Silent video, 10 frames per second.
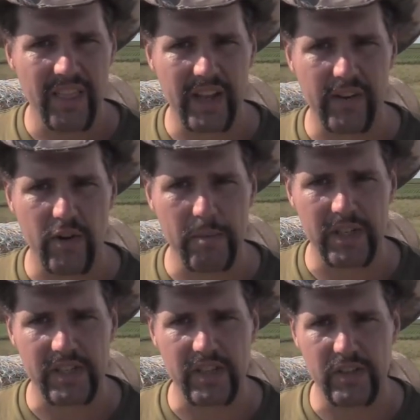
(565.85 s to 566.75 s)
Thank you very
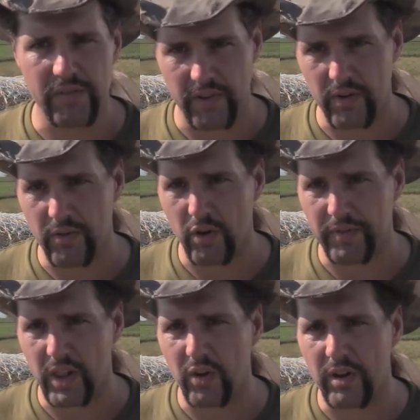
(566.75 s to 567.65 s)
much to those of you
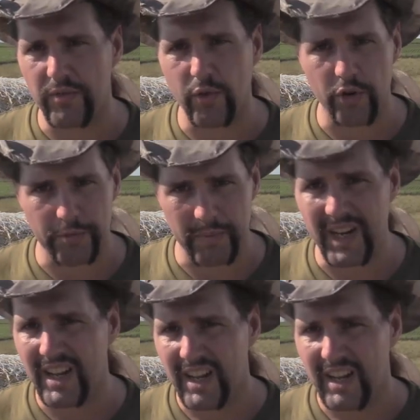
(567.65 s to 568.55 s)
involved in law
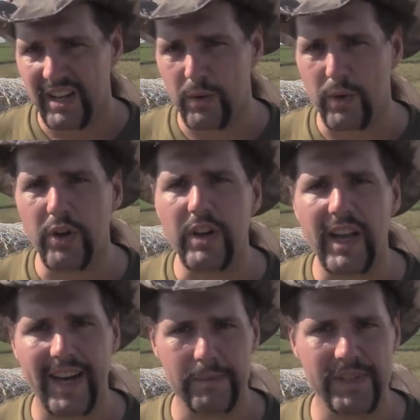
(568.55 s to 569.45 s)
enforcement, you good
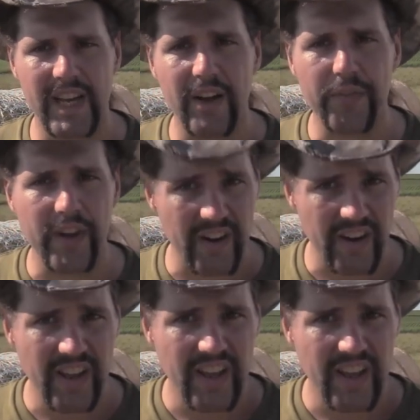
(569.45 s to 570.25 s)
cops out there.